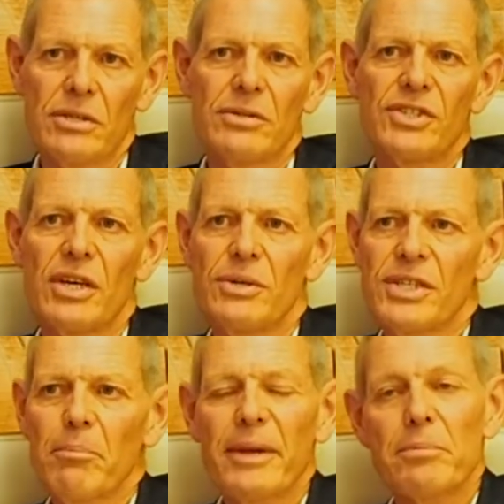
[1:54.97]
So
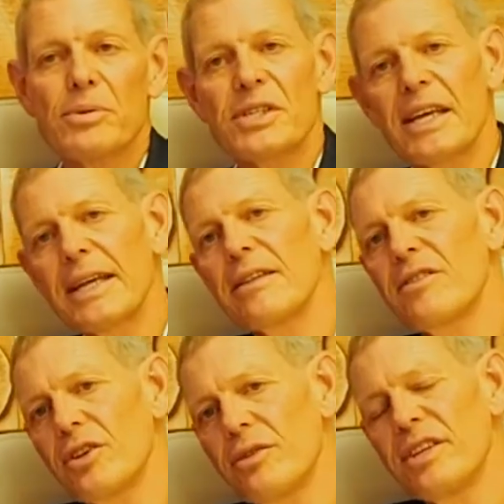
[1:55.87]
some people say that
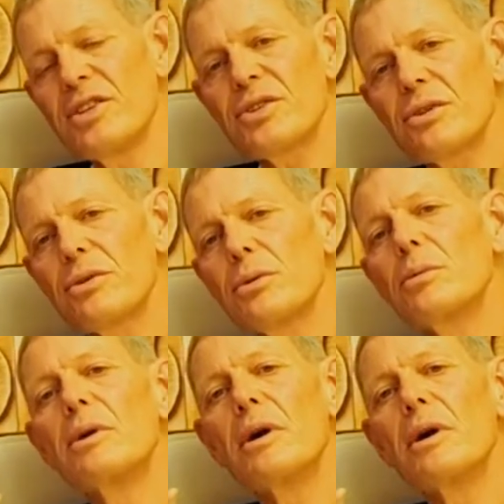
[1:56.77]
you need to